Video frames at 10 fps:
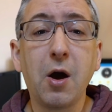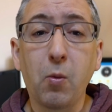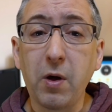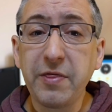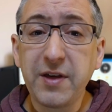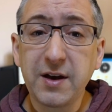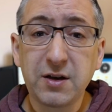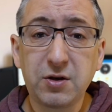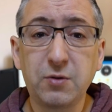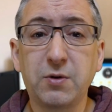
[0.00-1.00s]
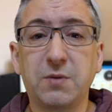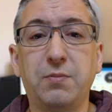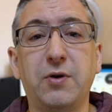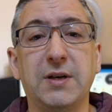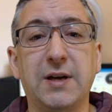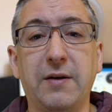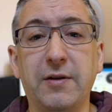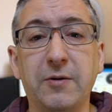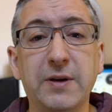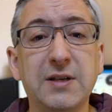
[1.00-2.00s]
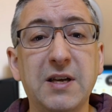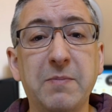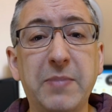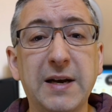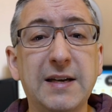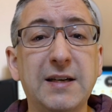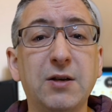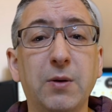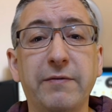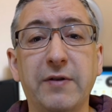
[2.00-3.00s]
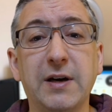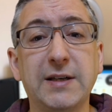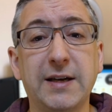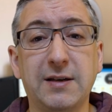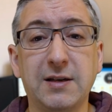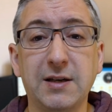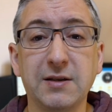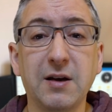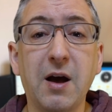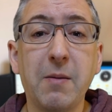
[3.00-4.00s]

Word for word: One thing I do want to point out though is the ability to invert entities.